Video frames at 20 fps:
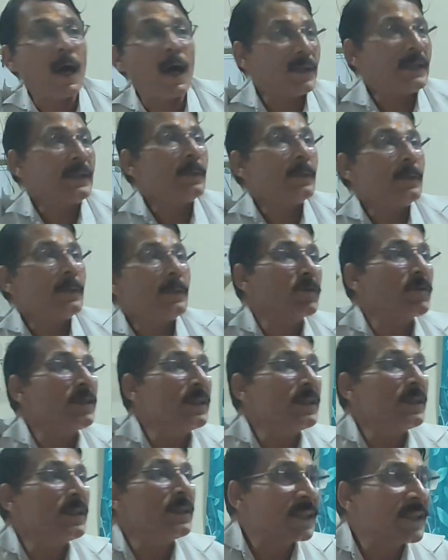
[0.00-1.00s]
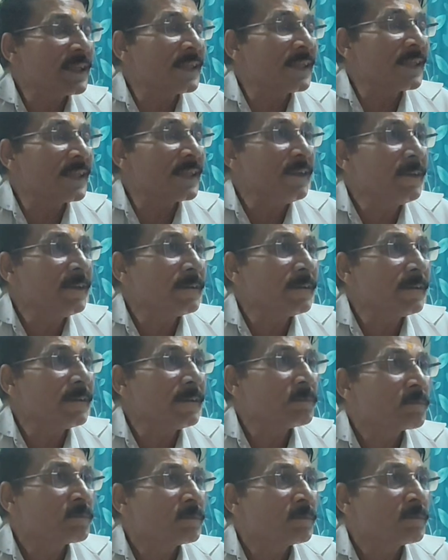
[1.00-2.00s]
what is the muscle inserted there?
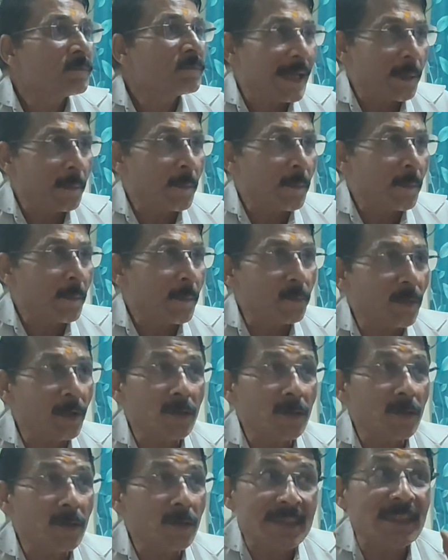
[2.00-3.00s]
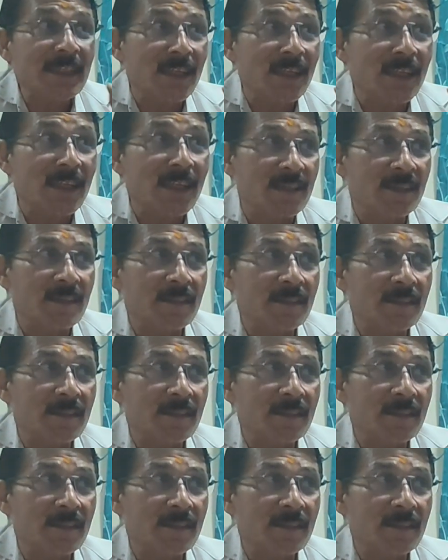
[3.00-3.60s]
Obturator externus.